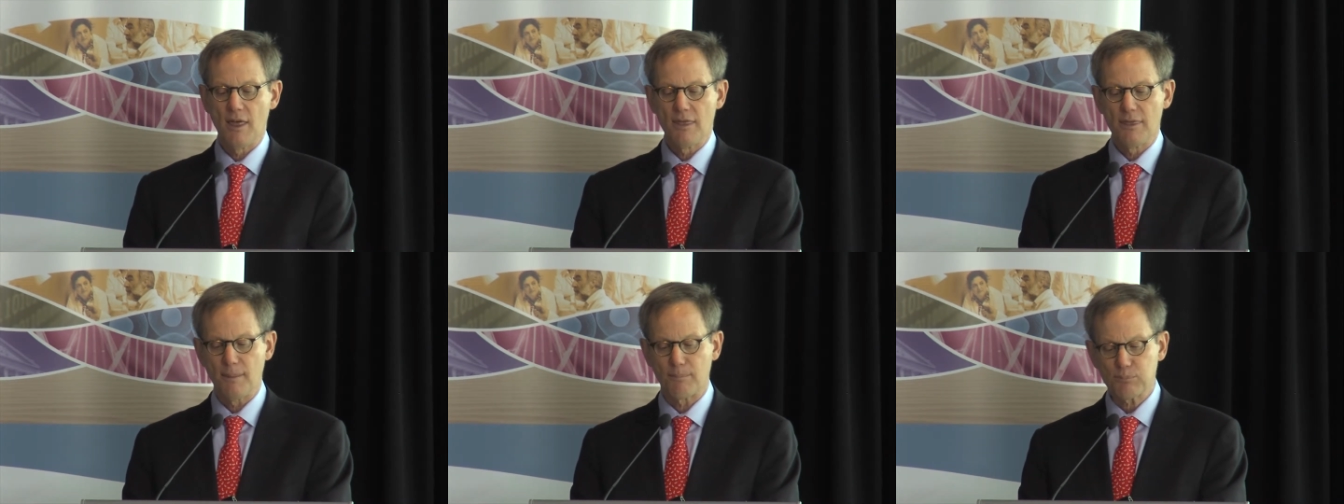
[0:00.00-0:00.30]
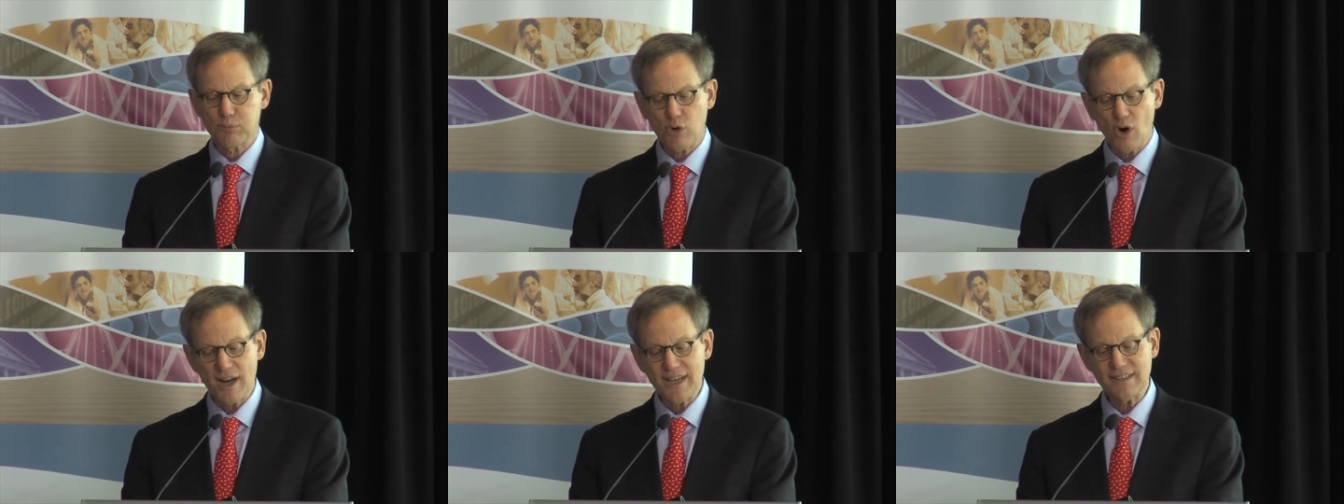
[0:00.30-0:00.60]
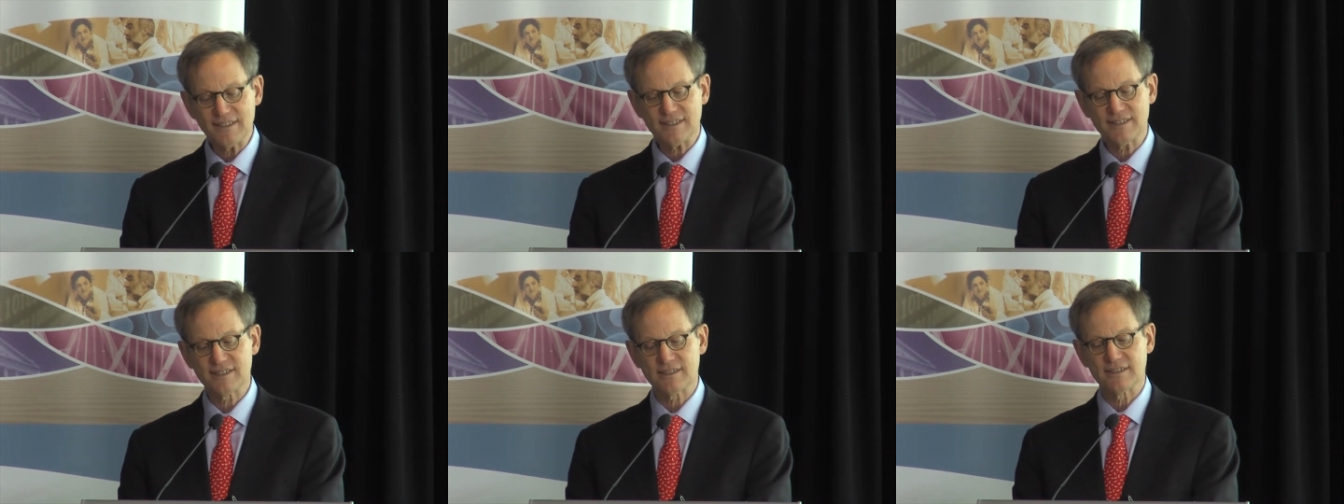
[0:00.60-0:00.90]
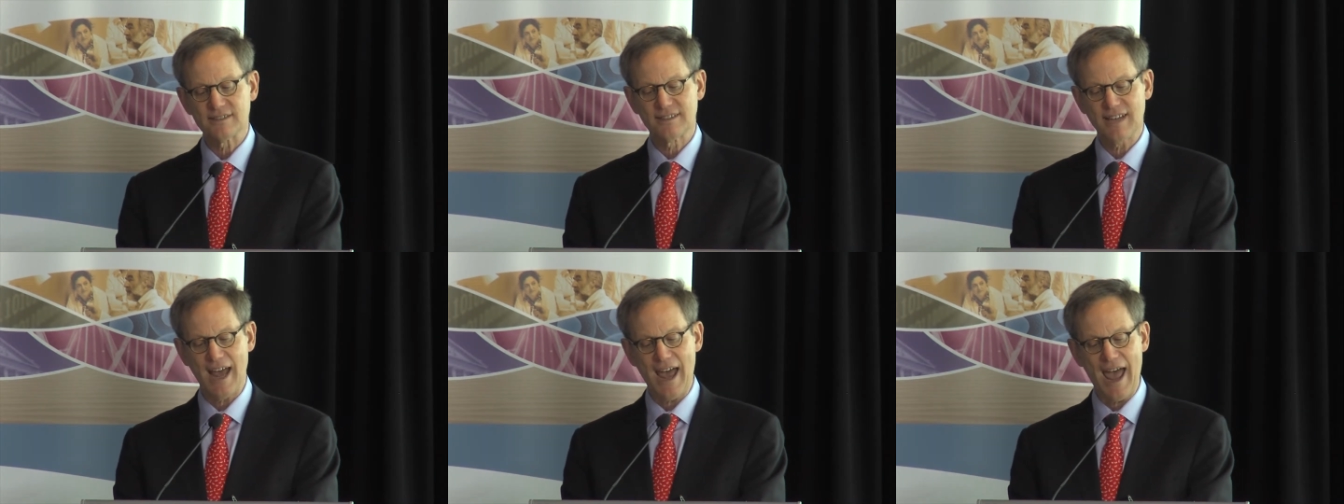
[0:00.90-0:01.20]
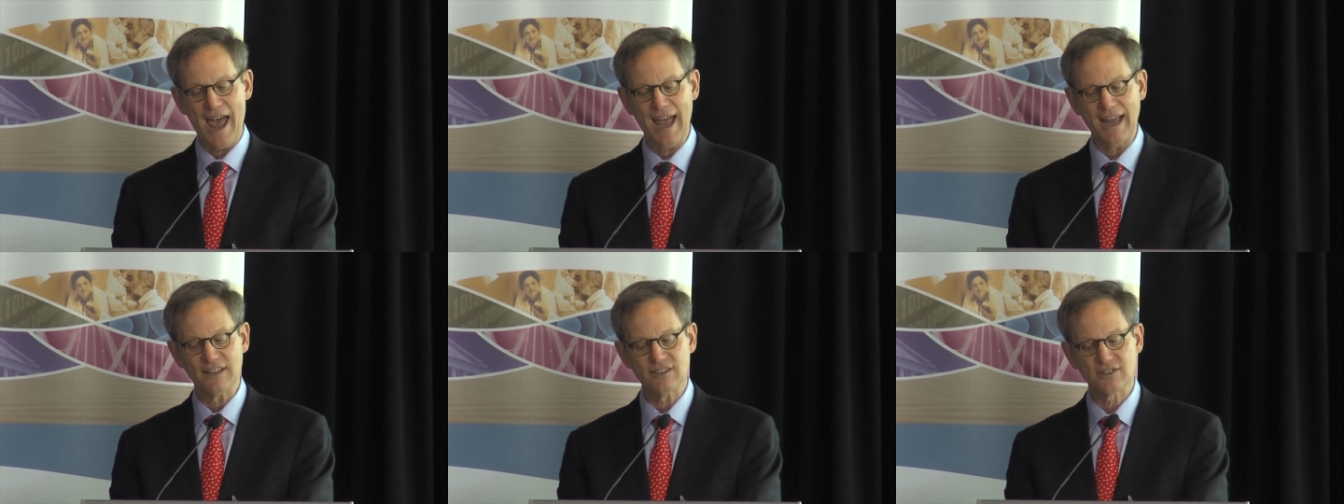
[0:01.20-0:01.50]
The price
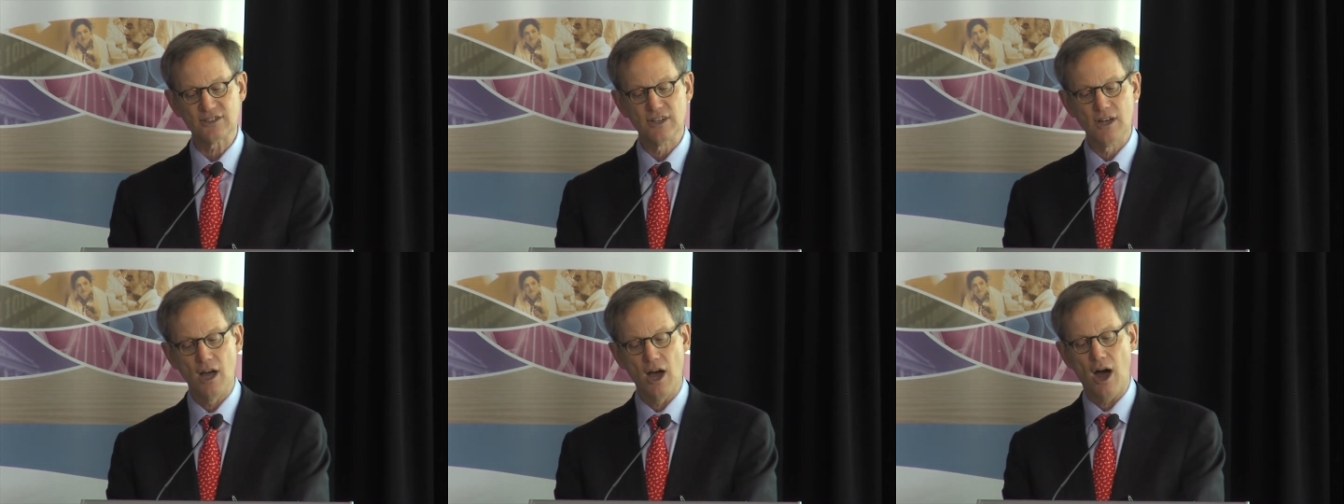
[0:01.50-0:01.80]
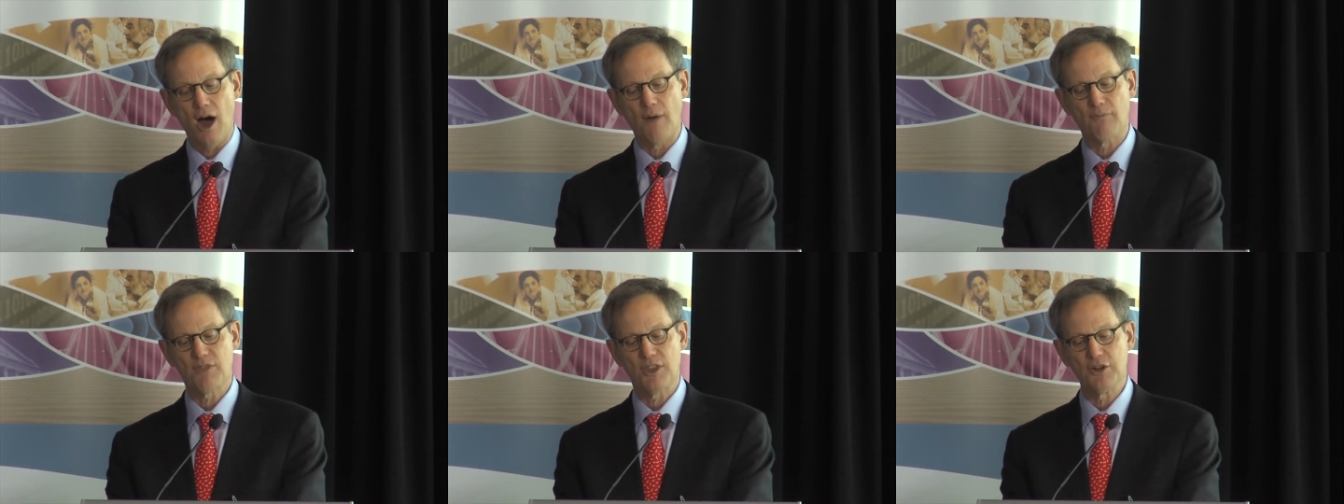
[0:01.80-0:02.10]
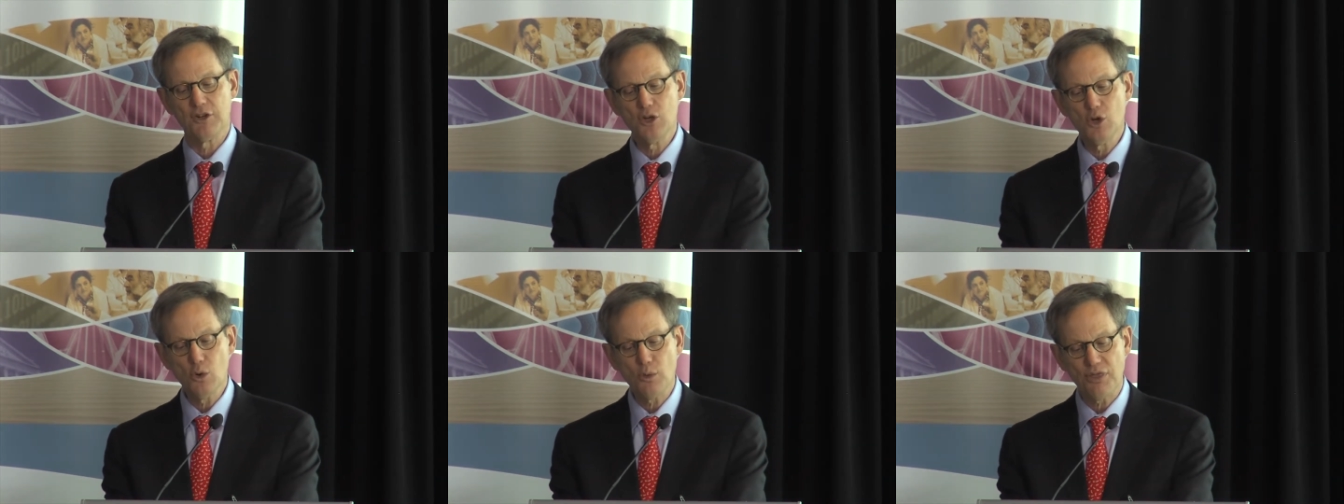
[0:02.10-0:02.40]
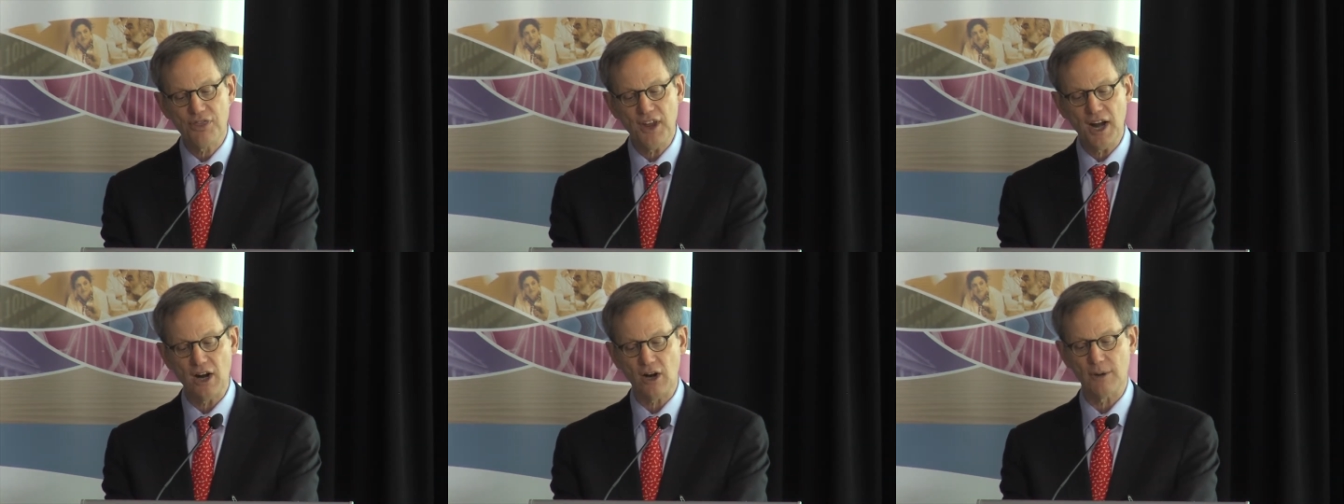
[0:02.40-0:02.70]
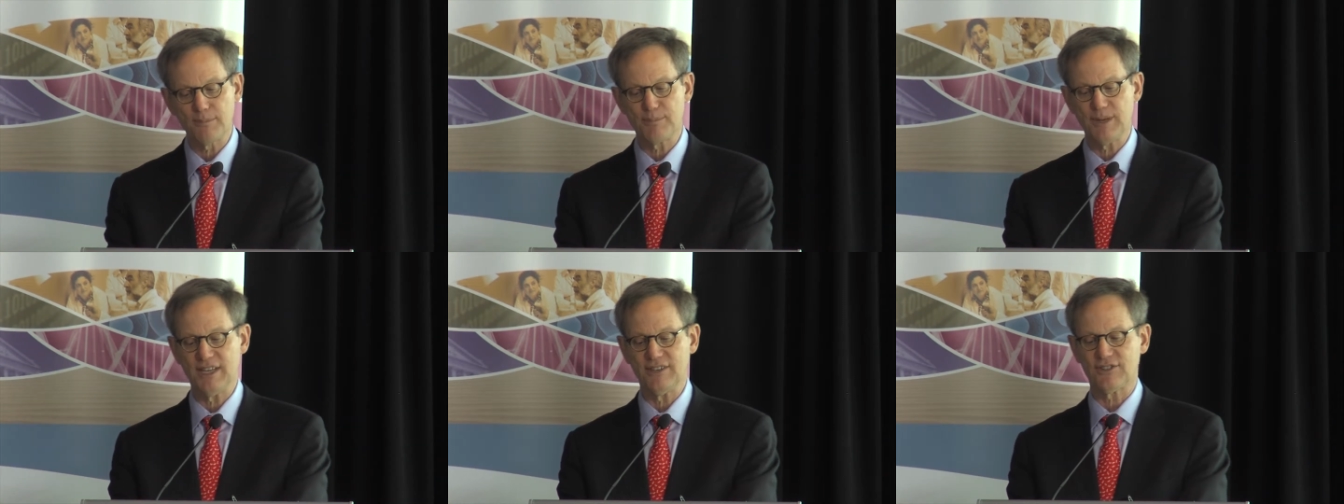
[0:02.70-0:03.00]
tags of the new
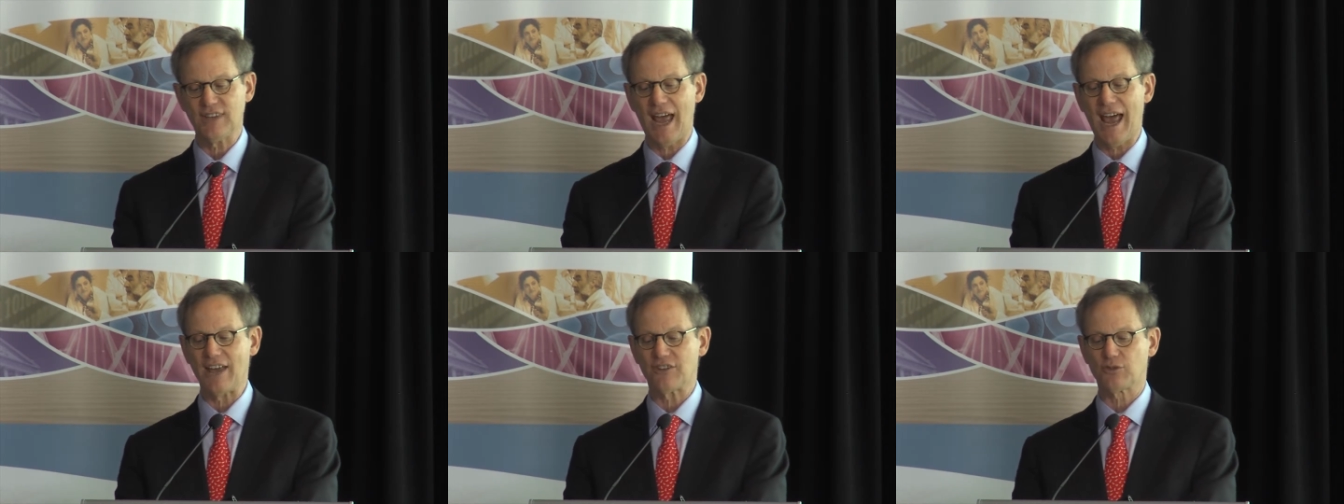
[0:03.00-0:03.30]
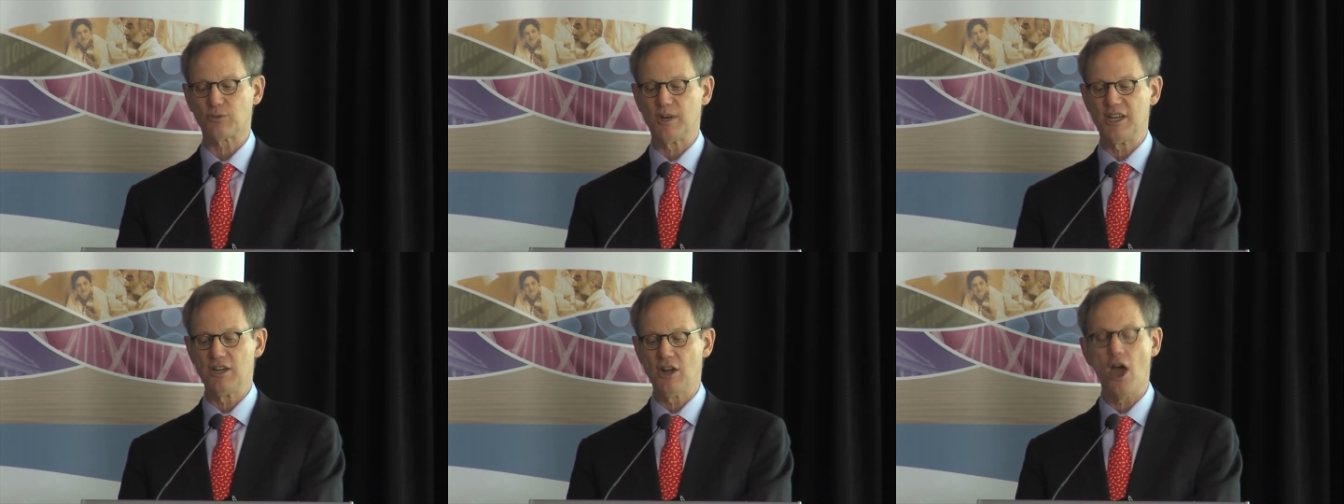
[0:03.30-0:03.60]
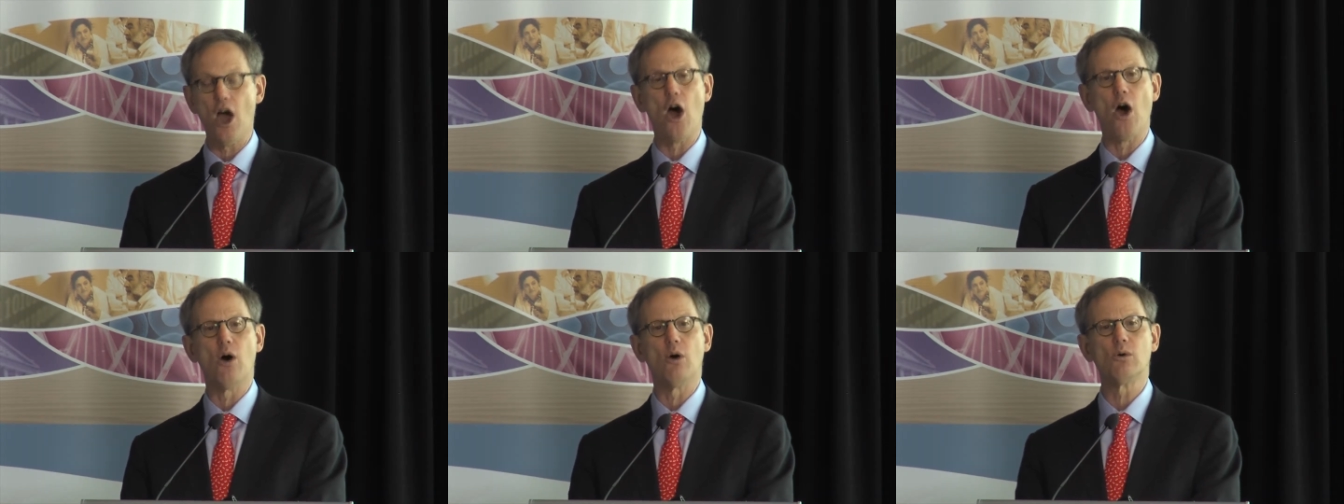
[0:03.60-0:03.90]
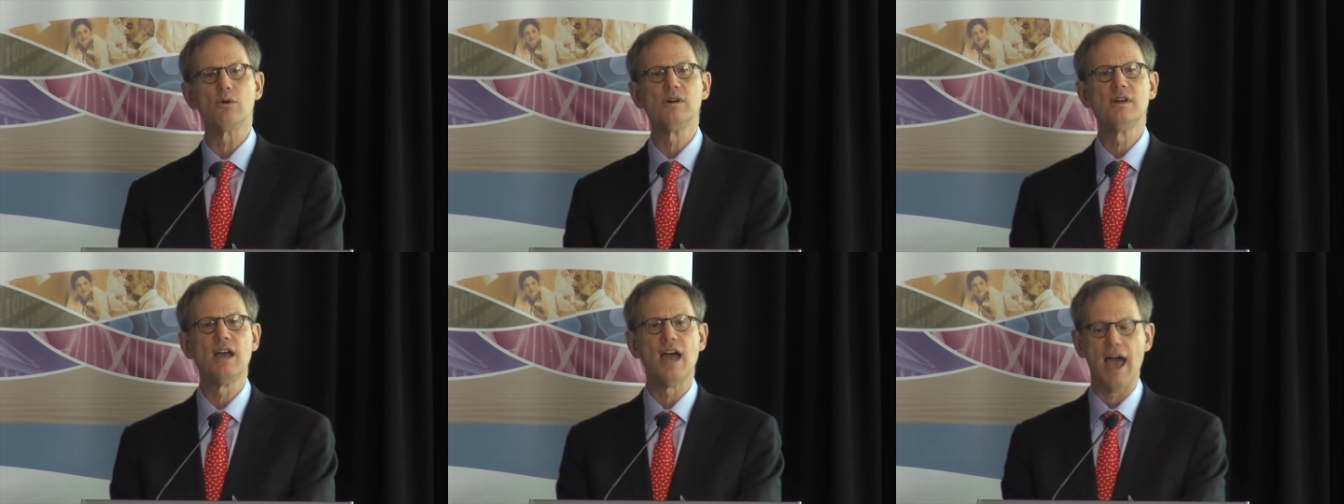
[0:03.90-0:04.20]
therapies, as we know,